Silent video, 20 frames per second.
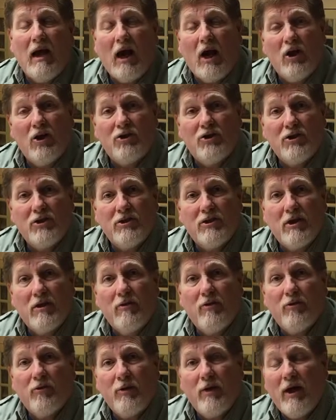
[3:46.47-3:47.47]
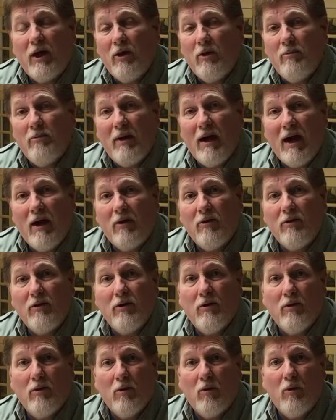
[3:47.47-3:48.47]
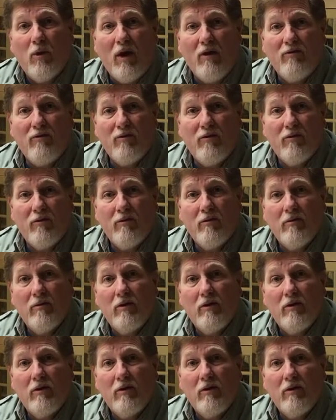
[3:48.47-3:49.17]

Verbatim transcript: Arches 300 pound rough